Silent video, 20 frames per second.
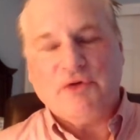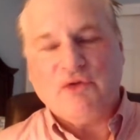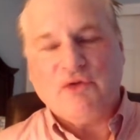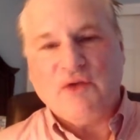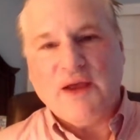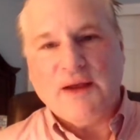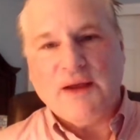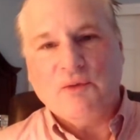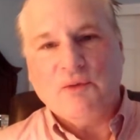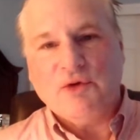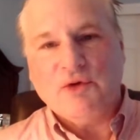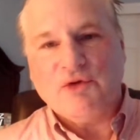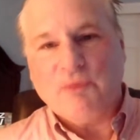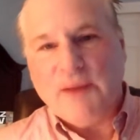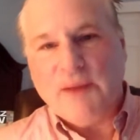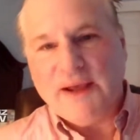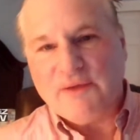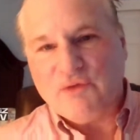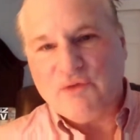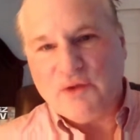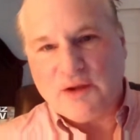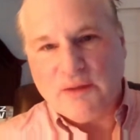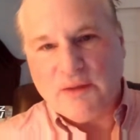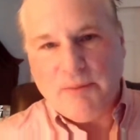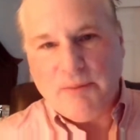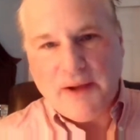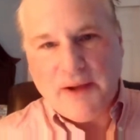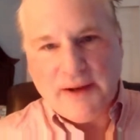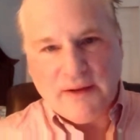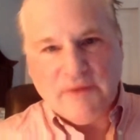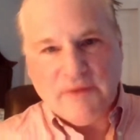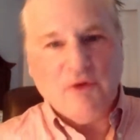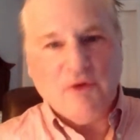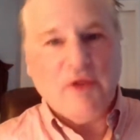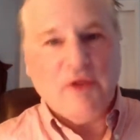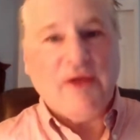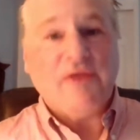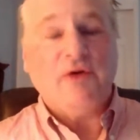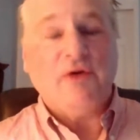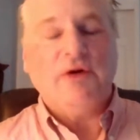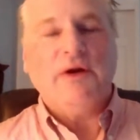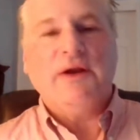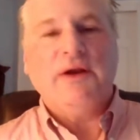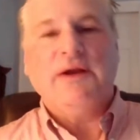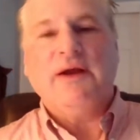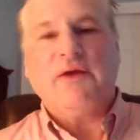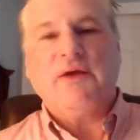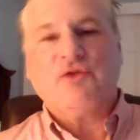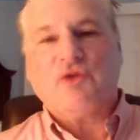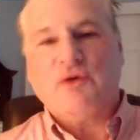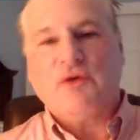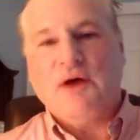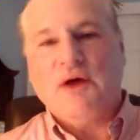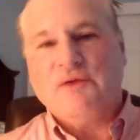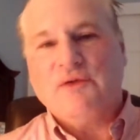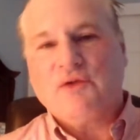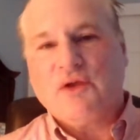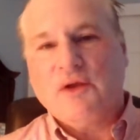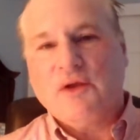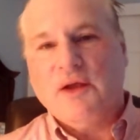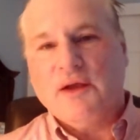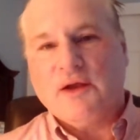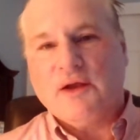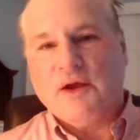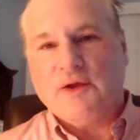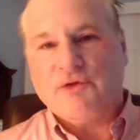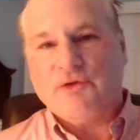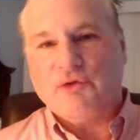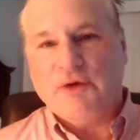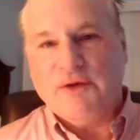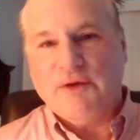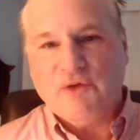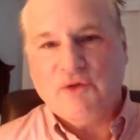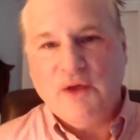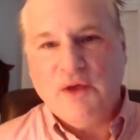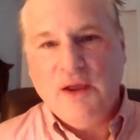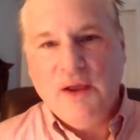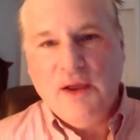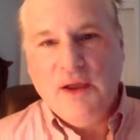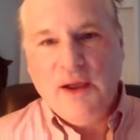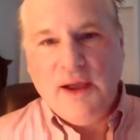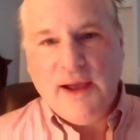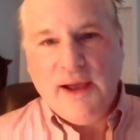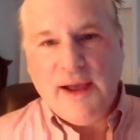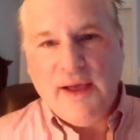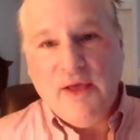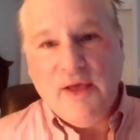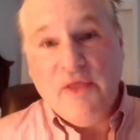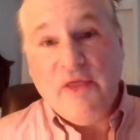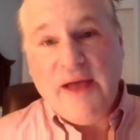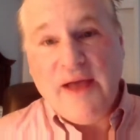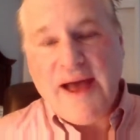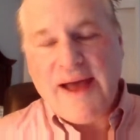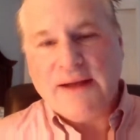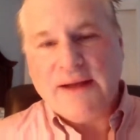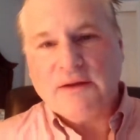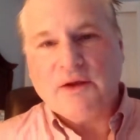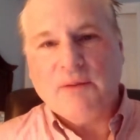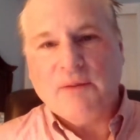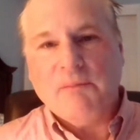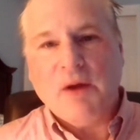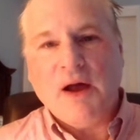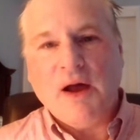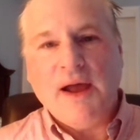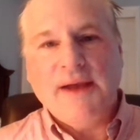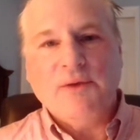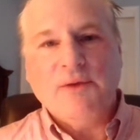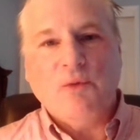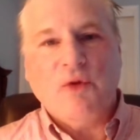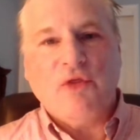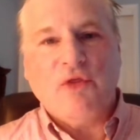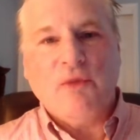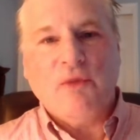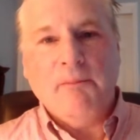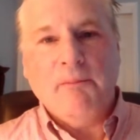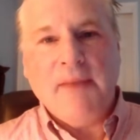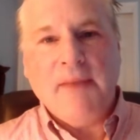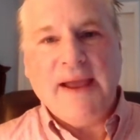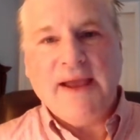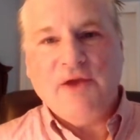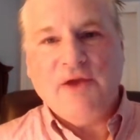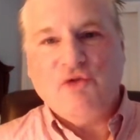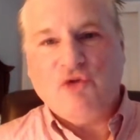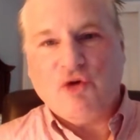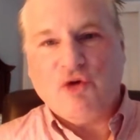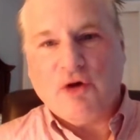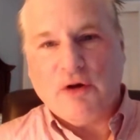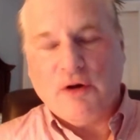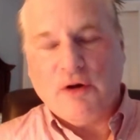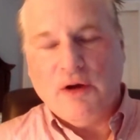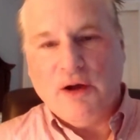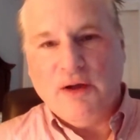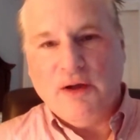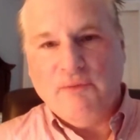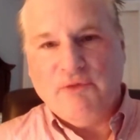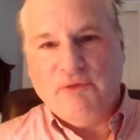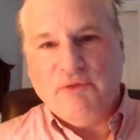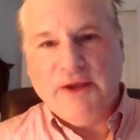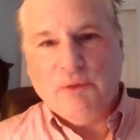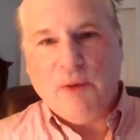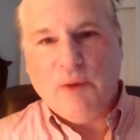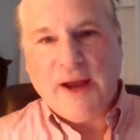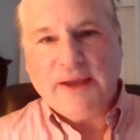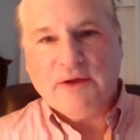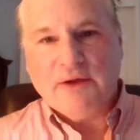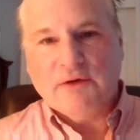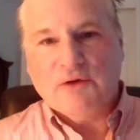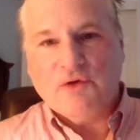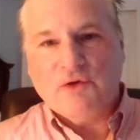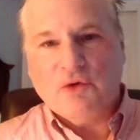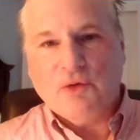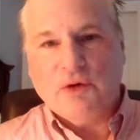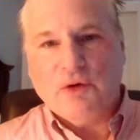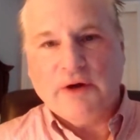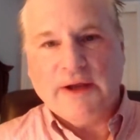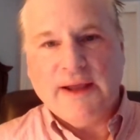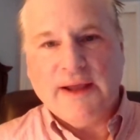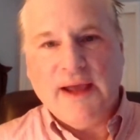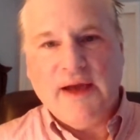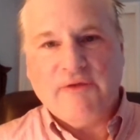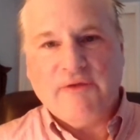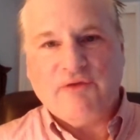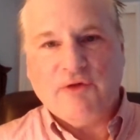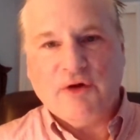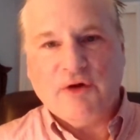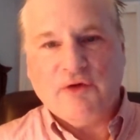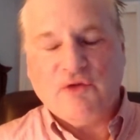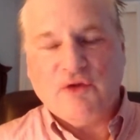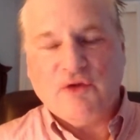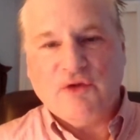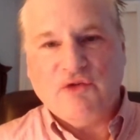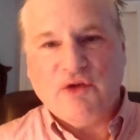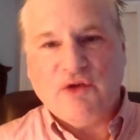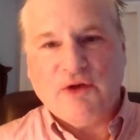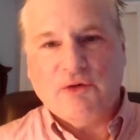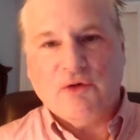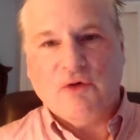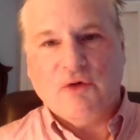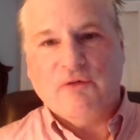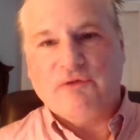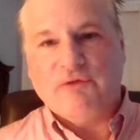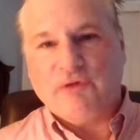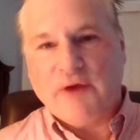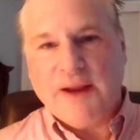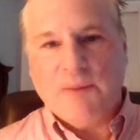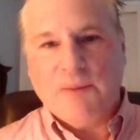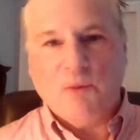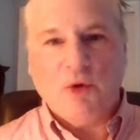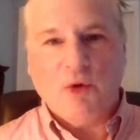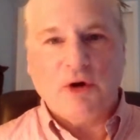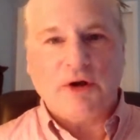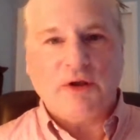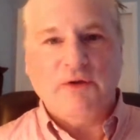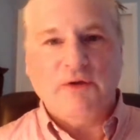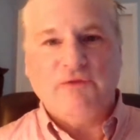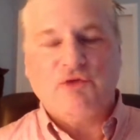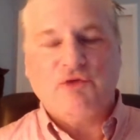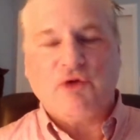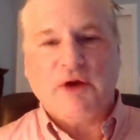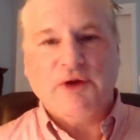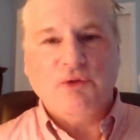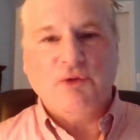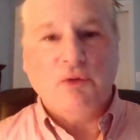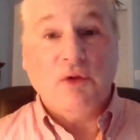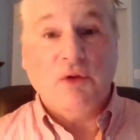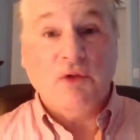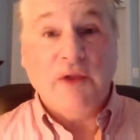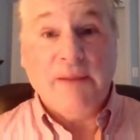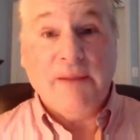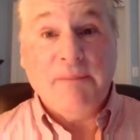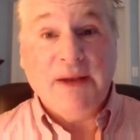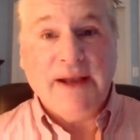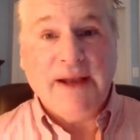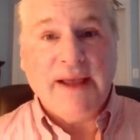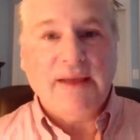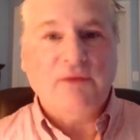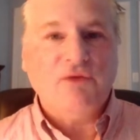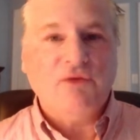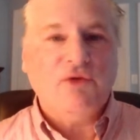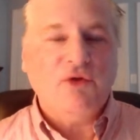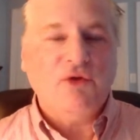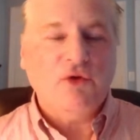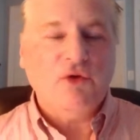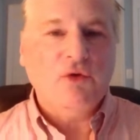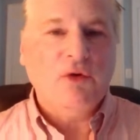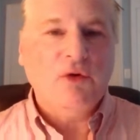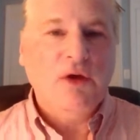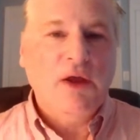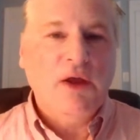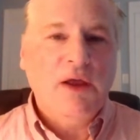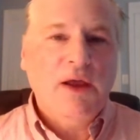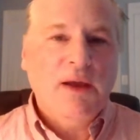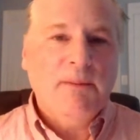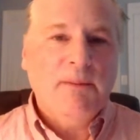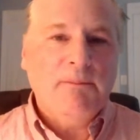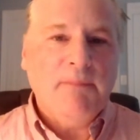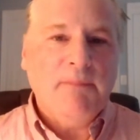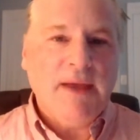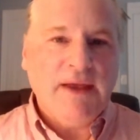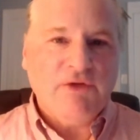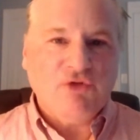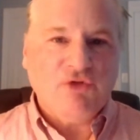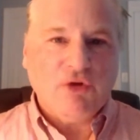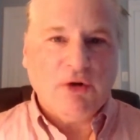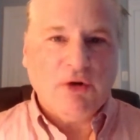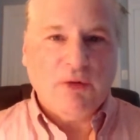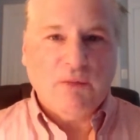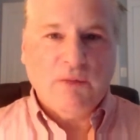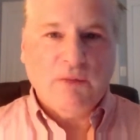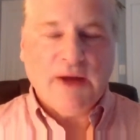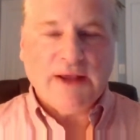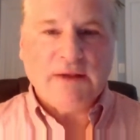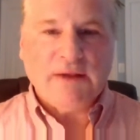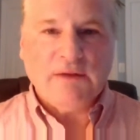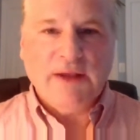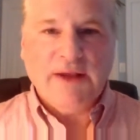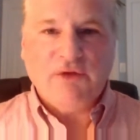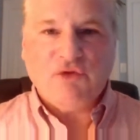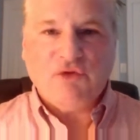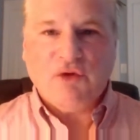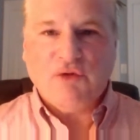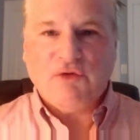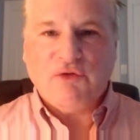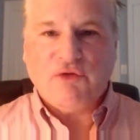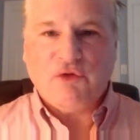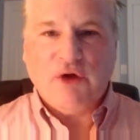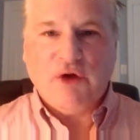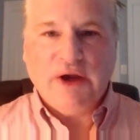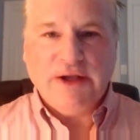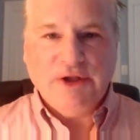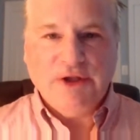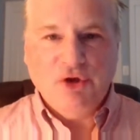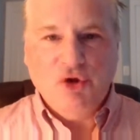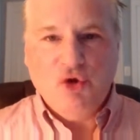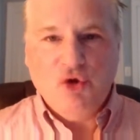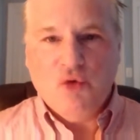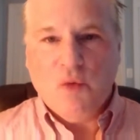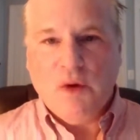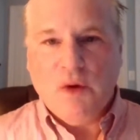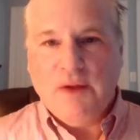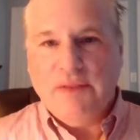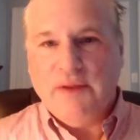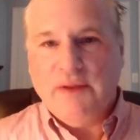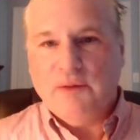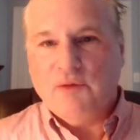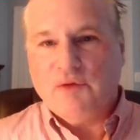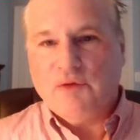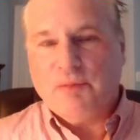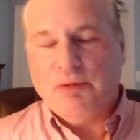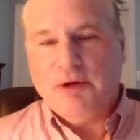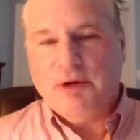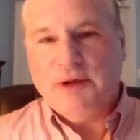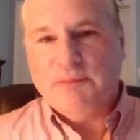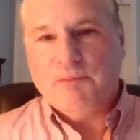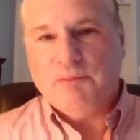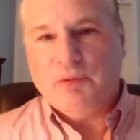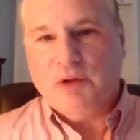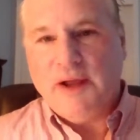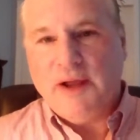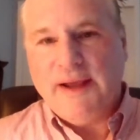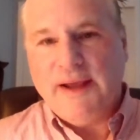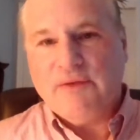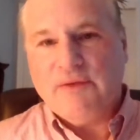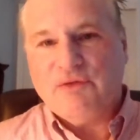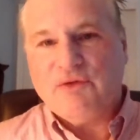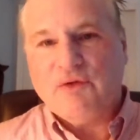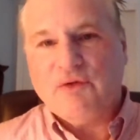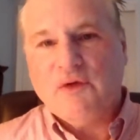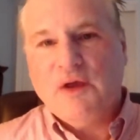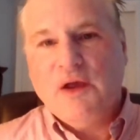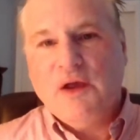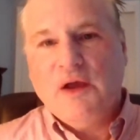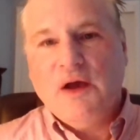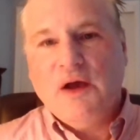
percent, which makes it competitive with other industrialized countries. That, combined with major uh, deregulatory efforts, a general framework of trying to eliminate two major regulations for any new one that was put in place,